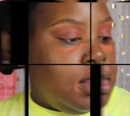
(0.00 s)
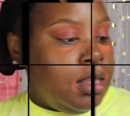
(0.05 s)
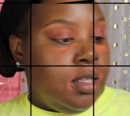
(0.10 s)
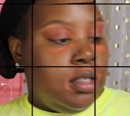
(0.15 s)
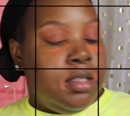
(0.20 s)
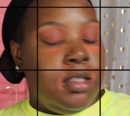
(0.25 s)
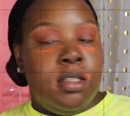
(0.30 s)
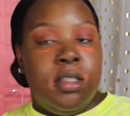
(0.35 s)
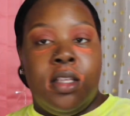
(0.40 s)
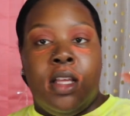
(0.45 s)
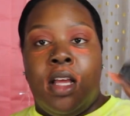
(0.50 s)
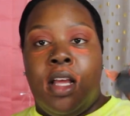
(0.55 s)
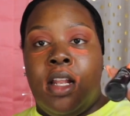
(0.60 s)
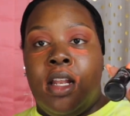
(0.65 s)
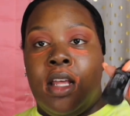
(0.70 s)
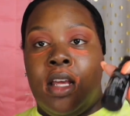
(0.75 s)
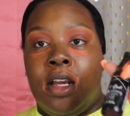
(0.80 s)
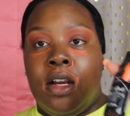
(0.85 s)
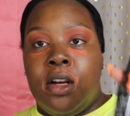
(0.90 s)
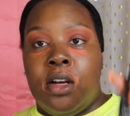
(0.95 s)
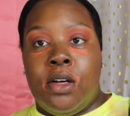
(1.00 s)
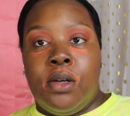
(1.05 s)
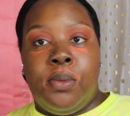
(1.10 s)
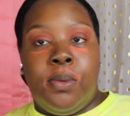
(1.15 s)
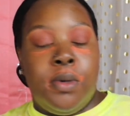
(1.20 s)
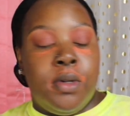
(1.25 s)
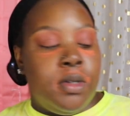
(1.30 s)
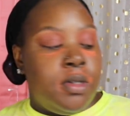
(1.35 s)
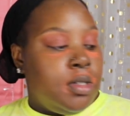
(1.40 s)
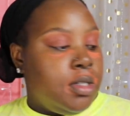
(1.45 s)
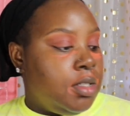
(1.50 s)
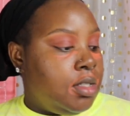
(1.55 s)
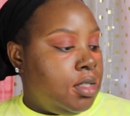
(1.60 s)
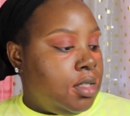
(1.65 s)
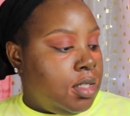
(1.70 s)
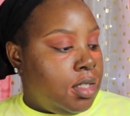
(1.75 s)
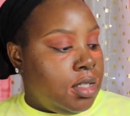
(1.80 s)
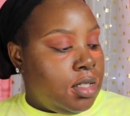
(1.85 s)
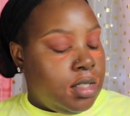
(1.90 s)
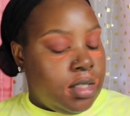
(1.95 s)
This is the LA Girl Pro
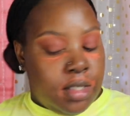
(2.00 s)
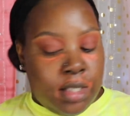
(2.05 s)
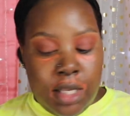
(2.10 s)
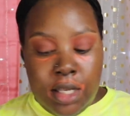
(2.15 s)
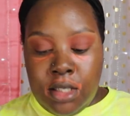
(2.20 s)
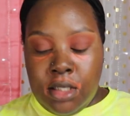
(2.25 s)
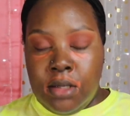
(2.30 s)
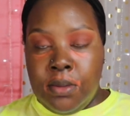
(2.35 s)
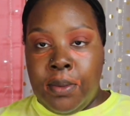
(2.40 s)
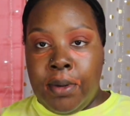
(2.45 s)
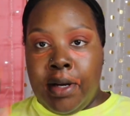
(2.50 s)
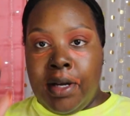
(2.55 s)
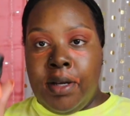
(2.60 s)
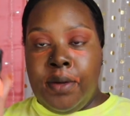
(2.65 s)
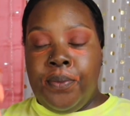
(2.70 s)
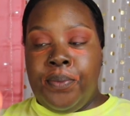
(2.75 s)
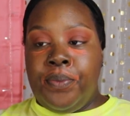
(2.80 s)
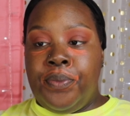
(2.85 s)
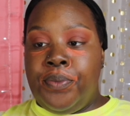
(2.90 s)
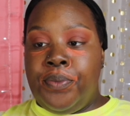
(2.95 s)
Concealer Setting Spray.